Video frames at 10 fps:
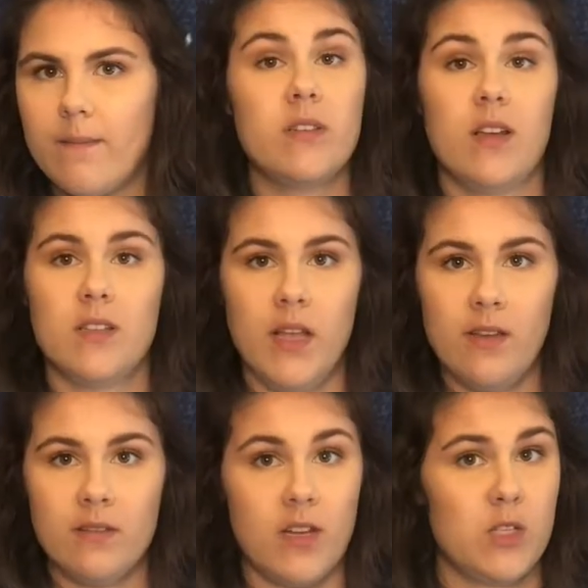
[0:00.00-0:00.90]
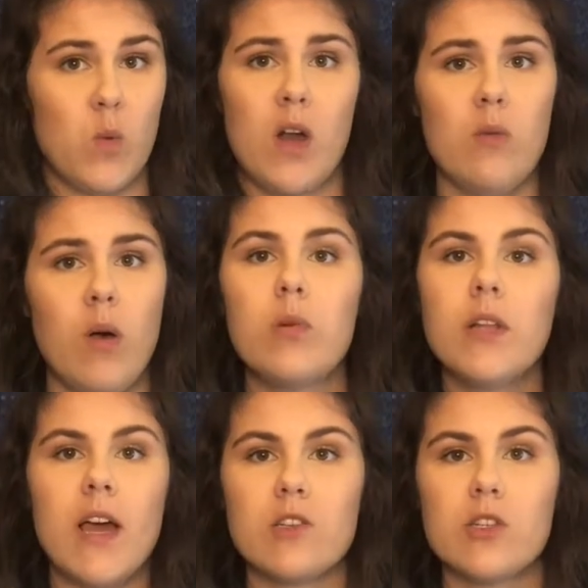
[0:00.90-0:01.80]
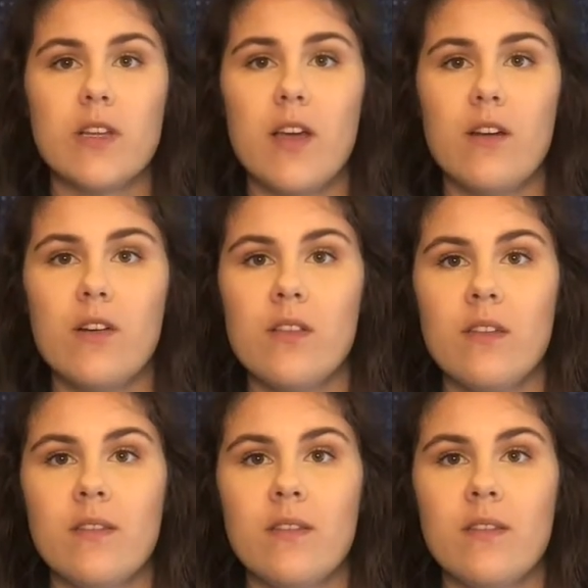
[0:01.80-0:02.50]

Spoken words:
But does it? Does water bubble naturally on Earth?